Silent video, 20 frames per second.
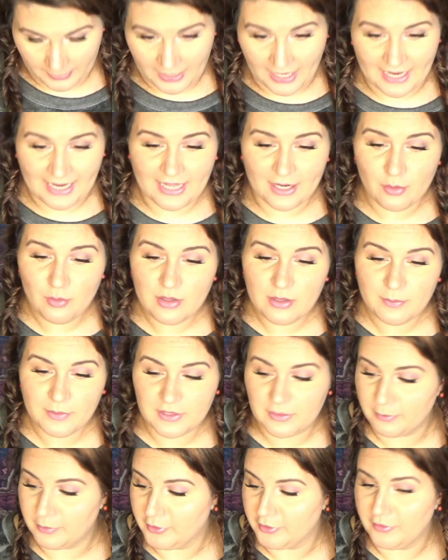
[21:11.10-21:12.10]
I kind of want to
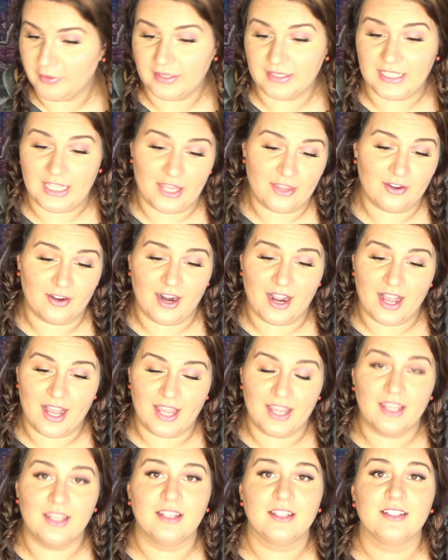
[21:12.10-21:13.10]
put the blue on the other
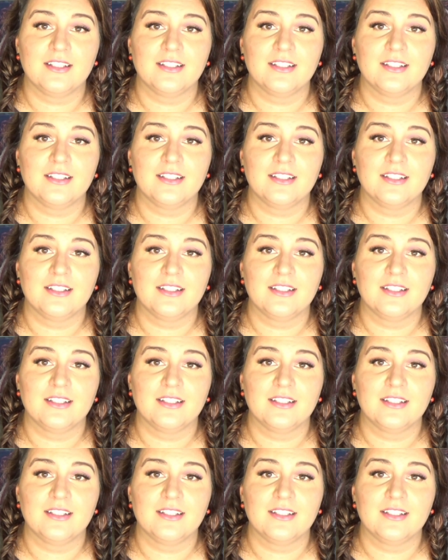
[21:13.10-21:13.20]
eye.